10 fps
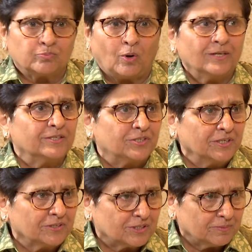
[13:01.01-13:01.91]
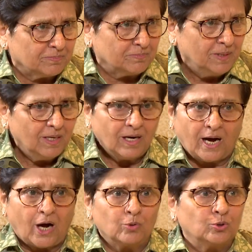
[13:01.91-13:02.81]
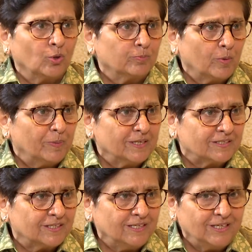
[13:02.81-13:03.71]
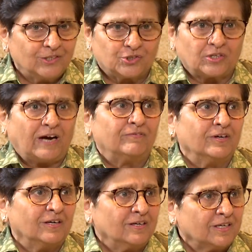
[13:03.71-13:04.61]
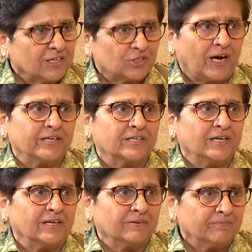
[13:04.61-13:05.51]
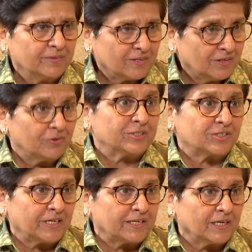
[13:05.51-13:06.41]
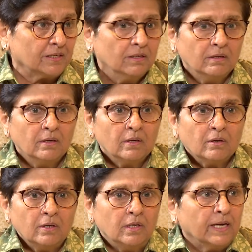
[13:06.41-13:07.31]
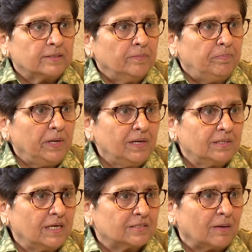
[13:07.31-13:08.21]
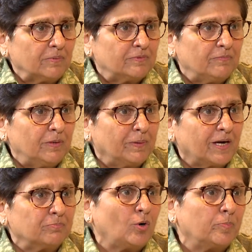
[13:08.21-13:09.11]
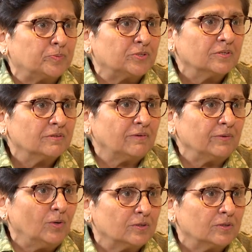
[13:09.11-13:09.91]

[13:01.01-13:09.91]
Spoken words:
volunteerism, outdoor mobility, travel, hitchhiking, risk-taking, let them be. Some of them will become cops. Why not?